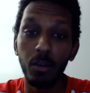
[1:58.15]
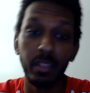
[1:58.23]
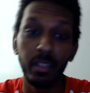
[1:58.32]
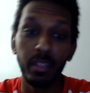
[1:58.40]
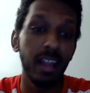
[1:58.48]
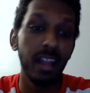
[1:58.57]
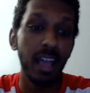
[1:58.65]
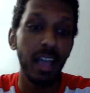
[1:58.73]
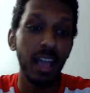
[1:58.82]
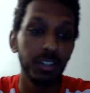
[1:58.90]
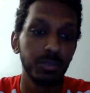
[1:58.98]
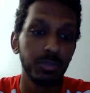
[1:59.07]
that
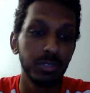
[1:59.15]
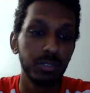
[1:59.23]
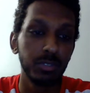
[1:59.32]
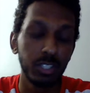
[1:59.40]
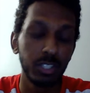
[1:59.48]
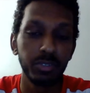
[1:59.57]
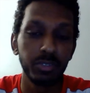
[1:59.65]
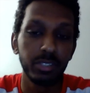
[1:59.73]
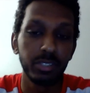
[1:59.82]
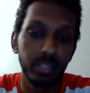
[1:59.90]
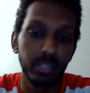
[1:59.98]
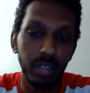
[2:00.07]
actual distribution
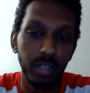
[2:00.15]
to